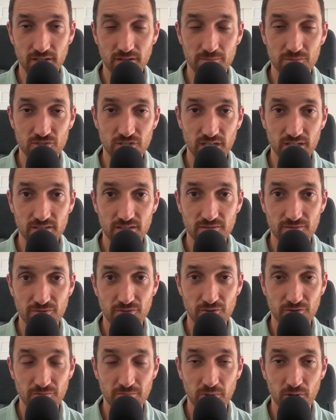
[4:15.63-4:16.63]
objective
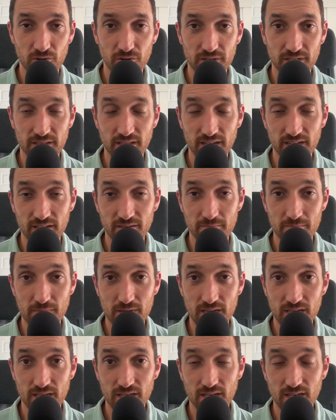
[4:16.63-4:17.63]
third party that can
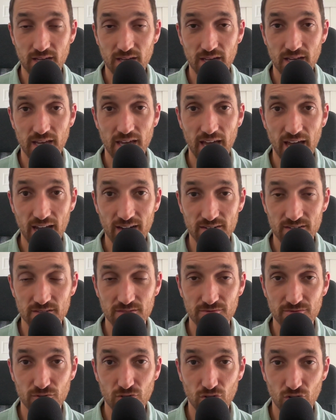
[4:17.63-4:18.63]
make
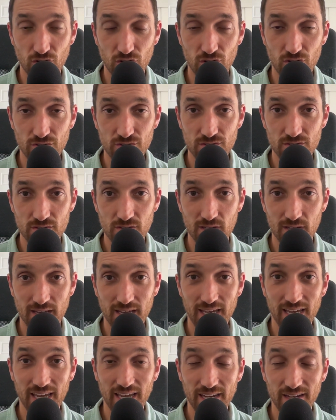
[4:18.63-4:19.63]
active calls
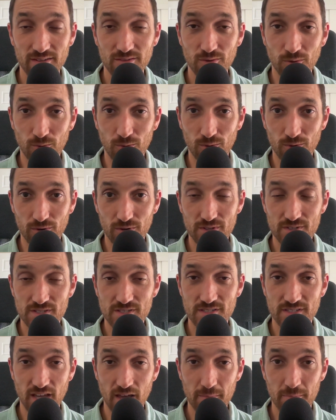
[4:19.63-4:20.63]
and or
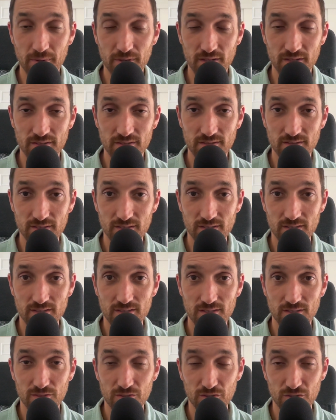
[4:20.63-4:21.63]
step in
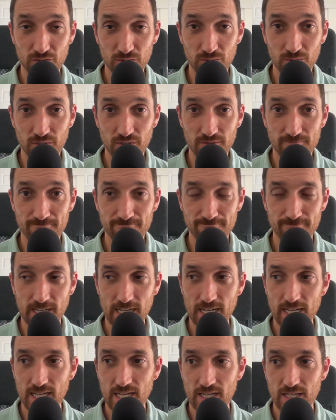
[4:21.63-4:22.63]
sooner.
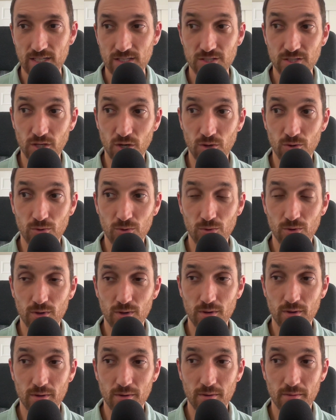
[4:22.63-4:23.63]
So
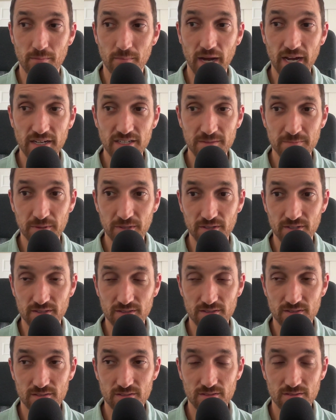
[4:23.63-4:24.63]
my
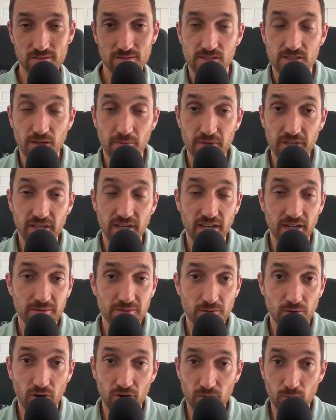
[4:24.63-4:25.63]
experience, some of the
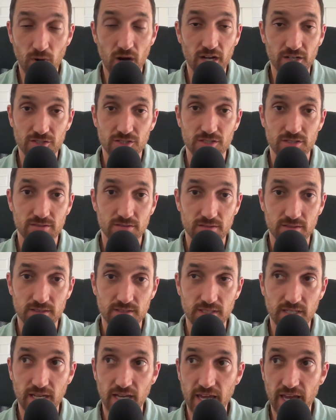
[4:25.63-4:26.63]
games are hard to watch,
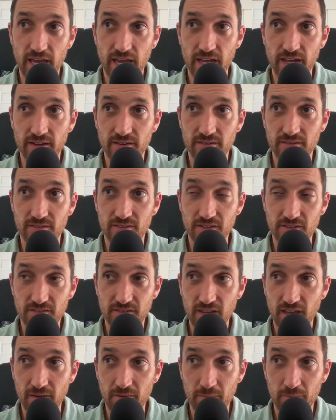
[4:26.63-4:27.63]
and this
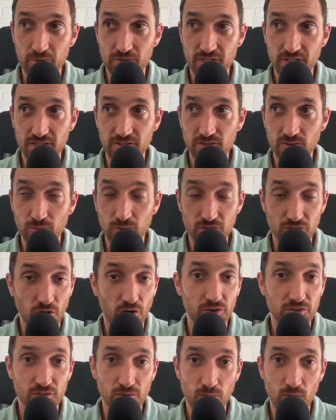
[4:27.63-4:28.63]
game in particular was
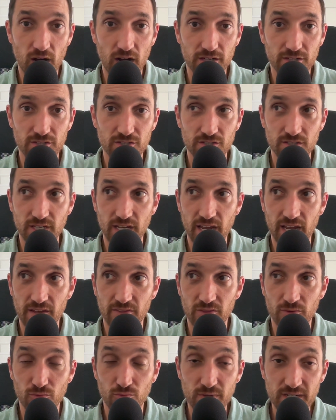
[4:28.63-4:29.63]
hard to watch.
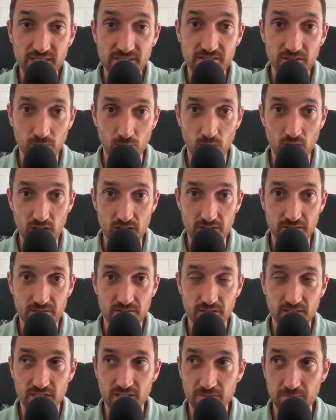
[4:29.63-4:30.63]
And the reason
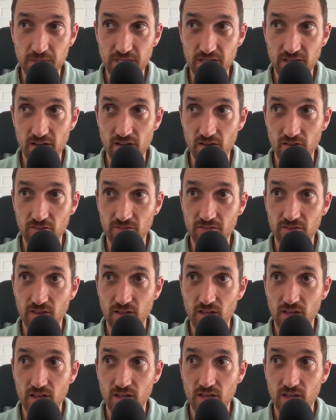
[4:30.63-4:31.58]
is because